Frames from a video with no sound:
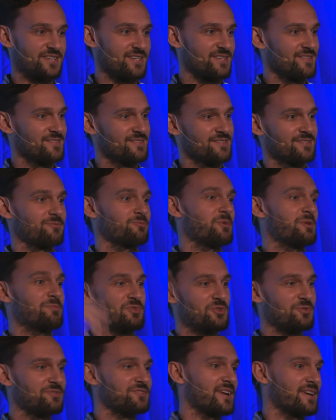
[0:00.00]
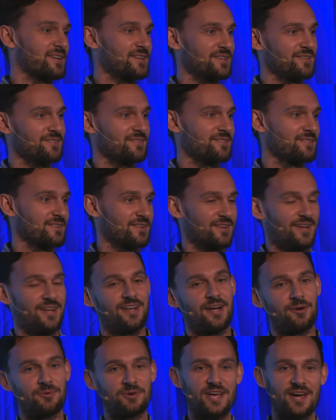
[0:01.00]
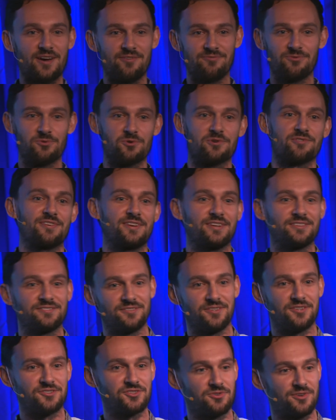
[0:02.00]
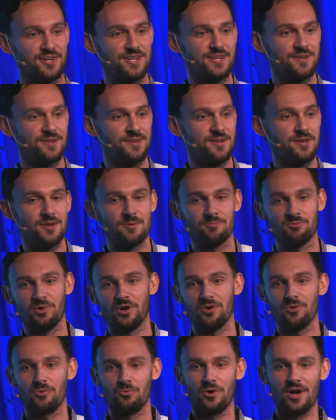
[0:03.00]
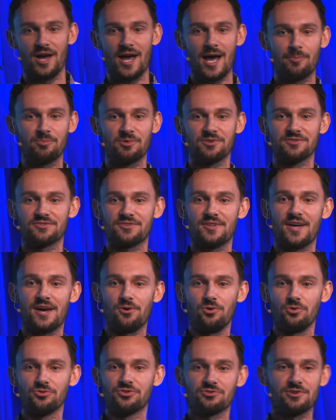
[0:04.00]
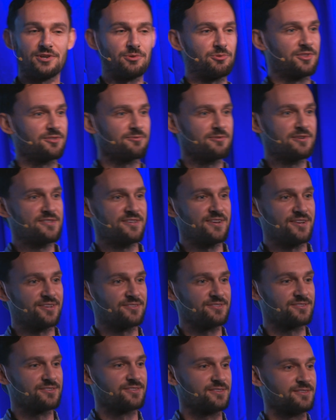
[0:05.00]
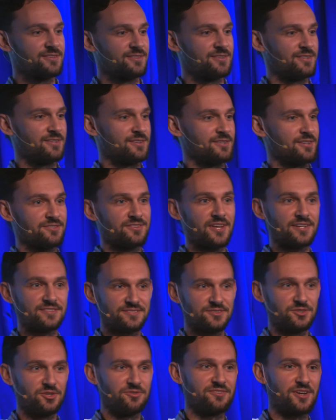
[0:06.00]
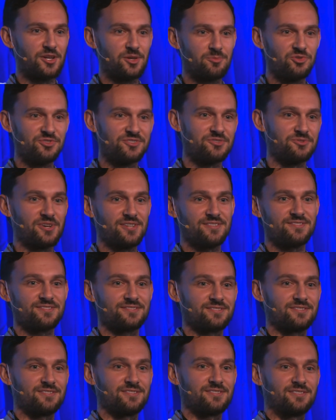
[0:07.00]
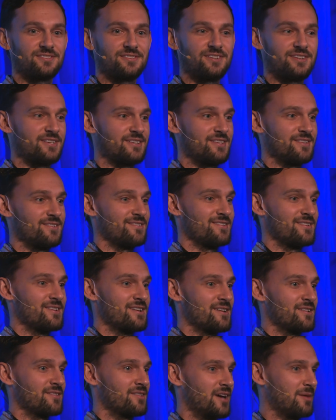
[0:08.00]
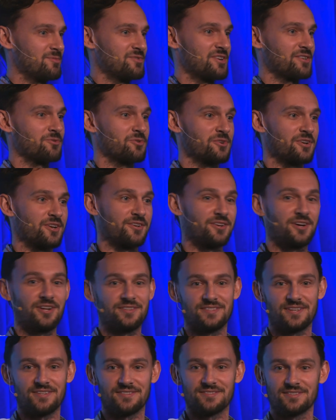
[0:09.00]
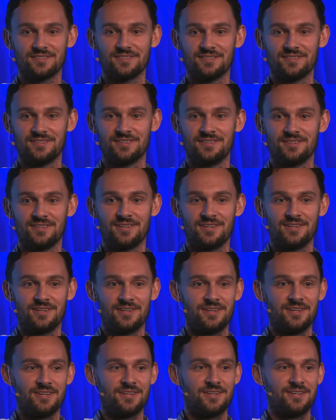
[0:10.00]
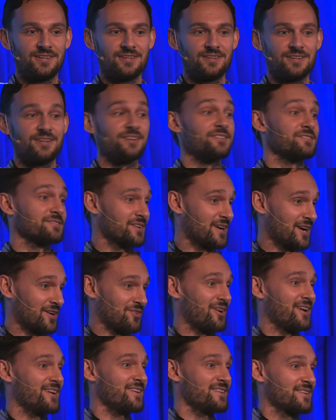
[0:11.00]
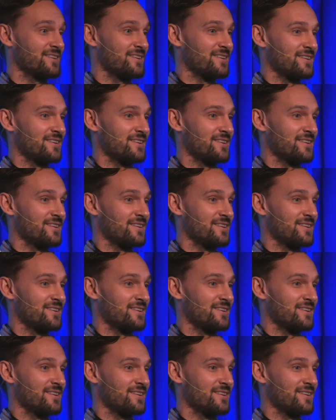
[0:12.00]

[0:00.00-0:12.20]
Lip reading: it, we mutate it, and now we have 4 things in the tree. But what happens to that old tree with 3 things? Is that still available to us in the object-oriented context? It is not, right?